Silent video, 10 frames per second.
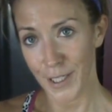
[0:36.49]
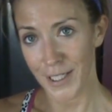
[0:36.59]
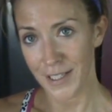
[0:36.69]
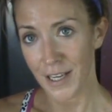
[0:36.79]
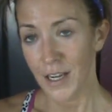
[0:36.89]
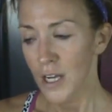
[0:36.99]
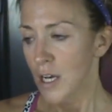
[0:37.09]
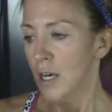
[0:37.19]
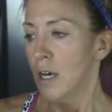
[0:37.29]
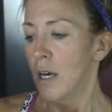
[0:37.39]
Ds
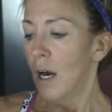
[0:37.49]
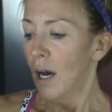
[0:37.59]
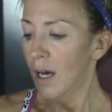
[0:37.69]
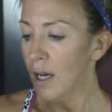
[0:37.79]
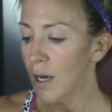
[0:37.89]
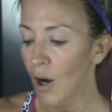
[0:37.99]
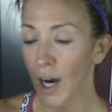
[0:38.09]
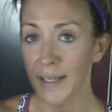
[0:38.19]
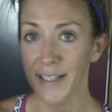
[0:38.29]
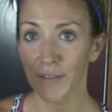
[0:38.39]

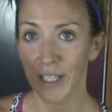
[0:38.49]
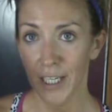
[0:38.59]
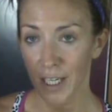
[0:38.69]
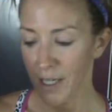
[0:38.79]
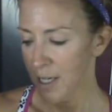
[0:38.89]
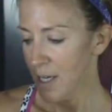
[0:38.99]
on D V D.